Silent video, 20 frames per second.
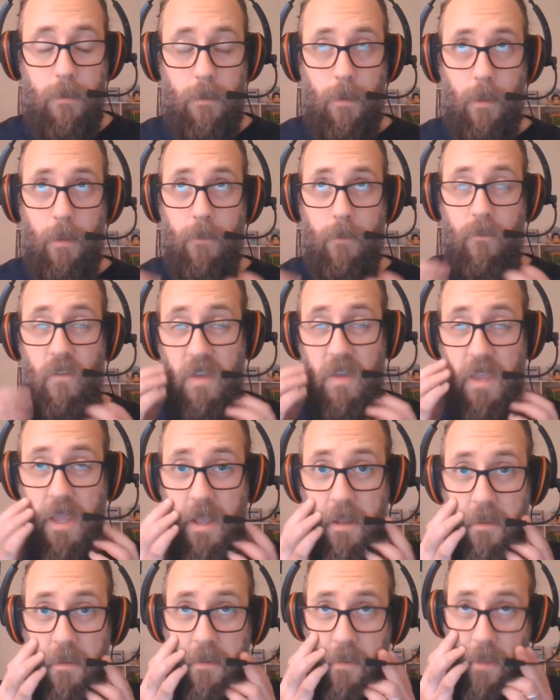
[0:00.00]
If you
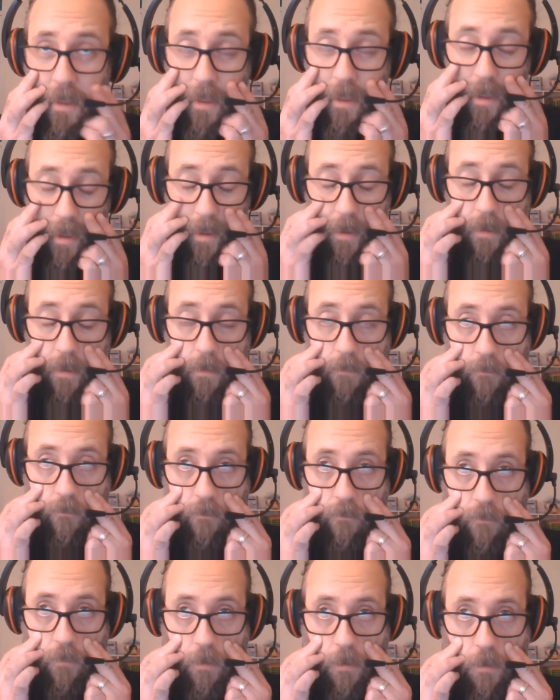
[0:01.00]
can't see, I am
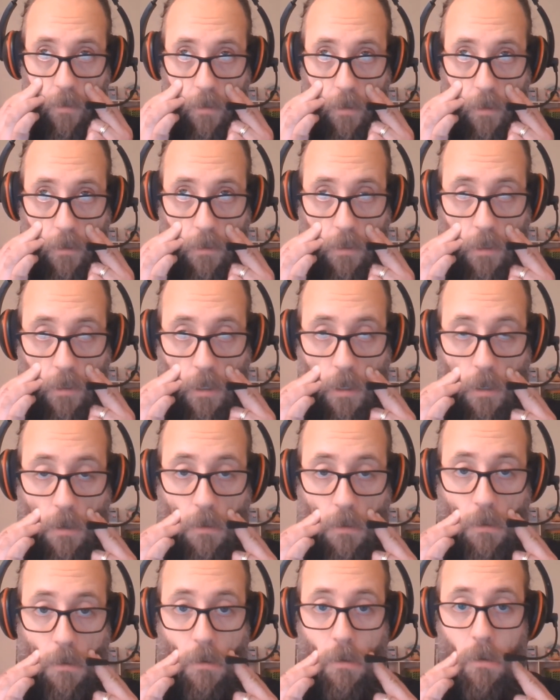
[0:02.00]
very
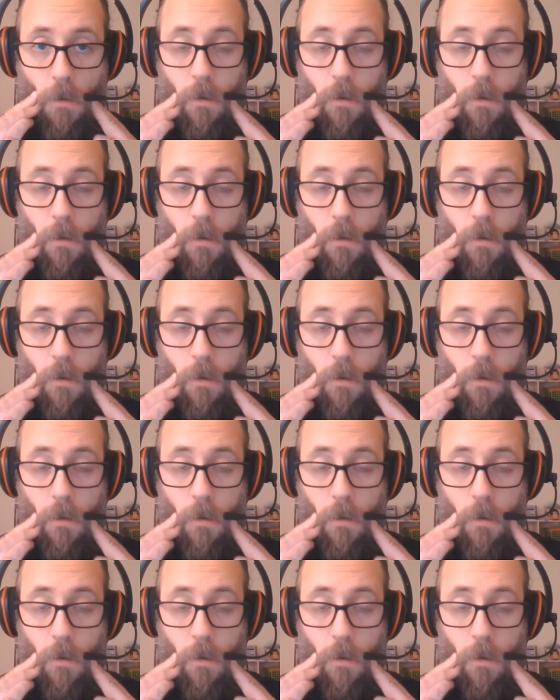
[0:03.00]
tired.